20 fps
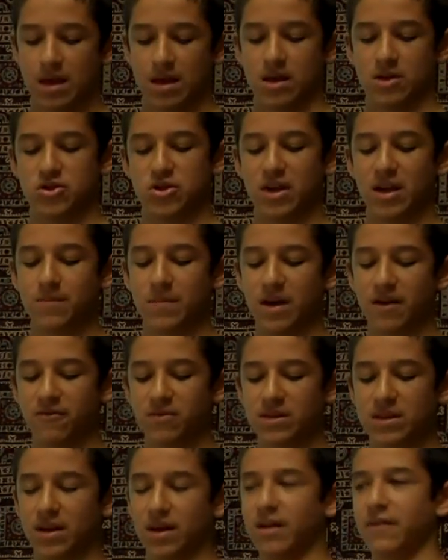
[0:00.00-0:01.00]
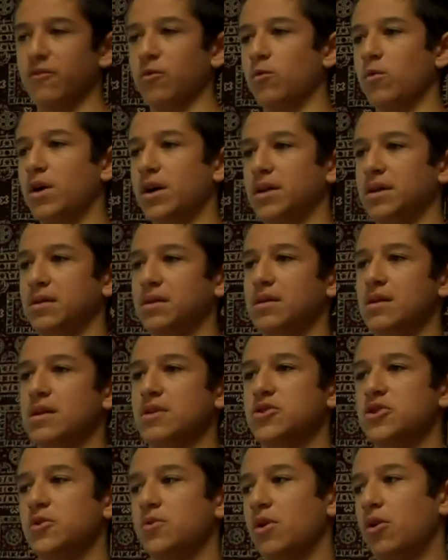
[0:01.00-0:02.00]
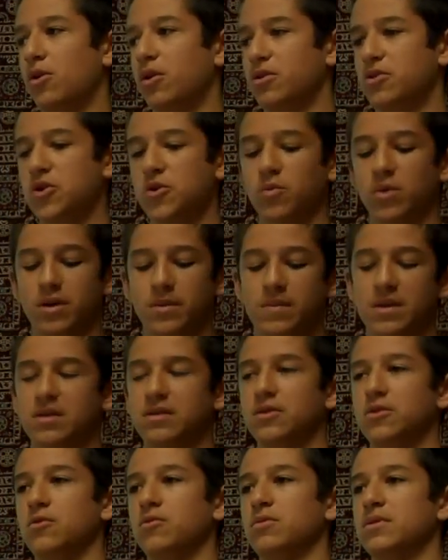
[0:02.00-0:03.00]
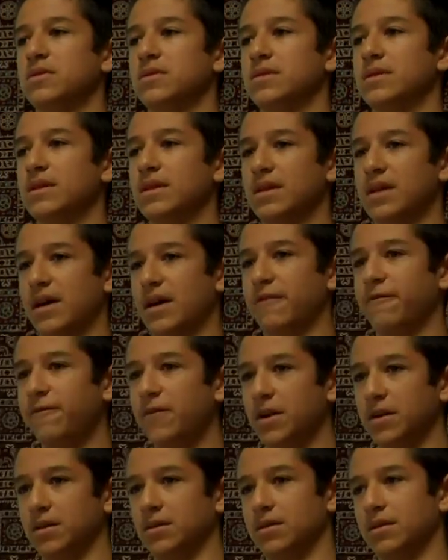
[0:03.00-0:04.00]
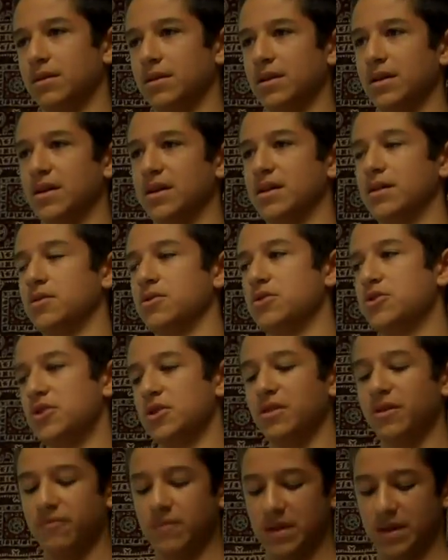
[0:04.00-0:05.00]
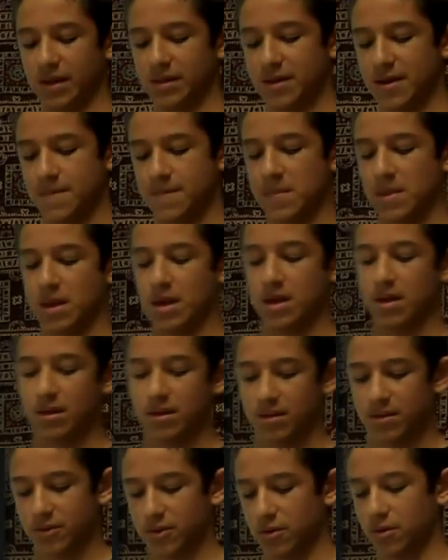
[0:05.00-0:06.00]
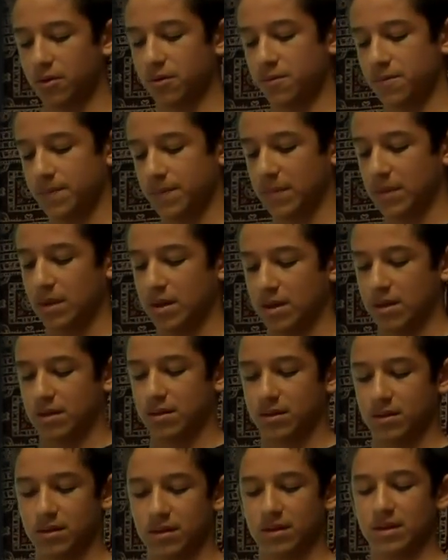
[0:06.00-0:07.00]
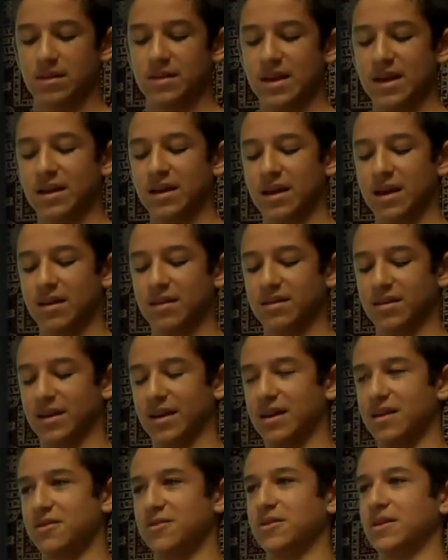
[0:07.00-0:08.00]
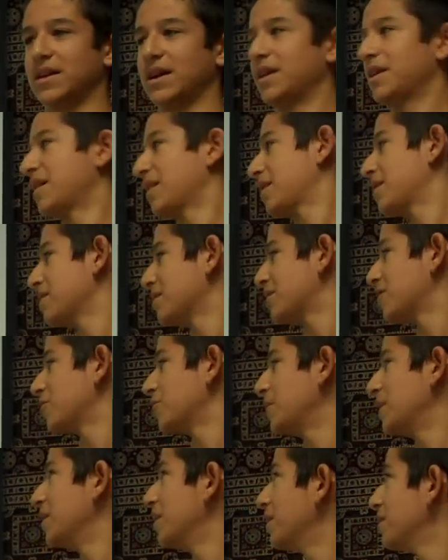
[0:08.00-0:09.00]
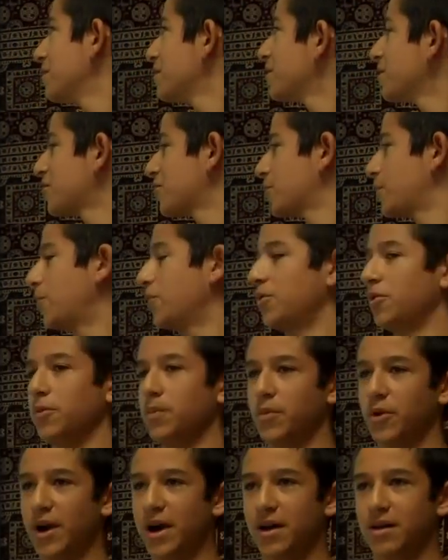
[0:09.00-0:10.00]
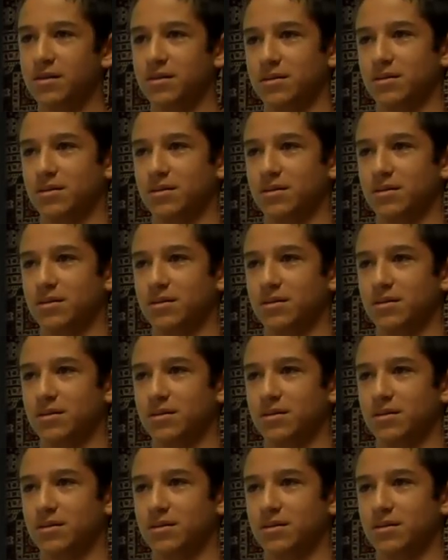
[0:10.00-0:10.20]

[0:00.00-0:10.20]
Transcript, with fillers: And she gave me everything I ever wanted, and she all she wanted me to do was to have fun, and she loved me like that. So, in that case, I guess you kind of consider me a spoiled brat.